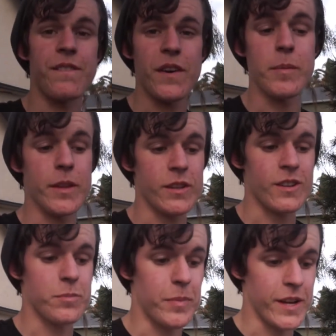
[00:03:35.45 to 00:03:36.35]
fit
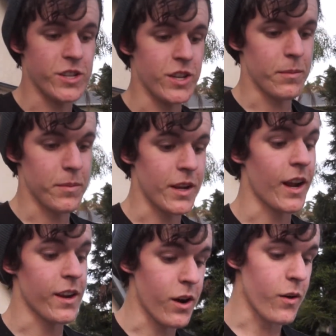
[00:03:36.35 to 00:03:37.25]
looks bitchin', but I
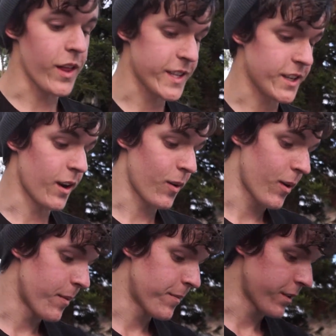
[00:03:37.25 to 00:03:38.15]
know that's gonna
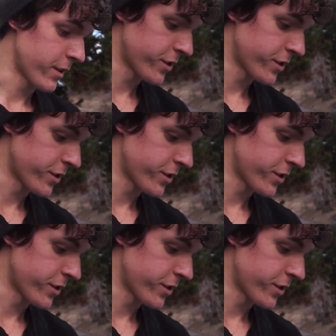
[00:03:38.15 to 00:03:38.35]
rub for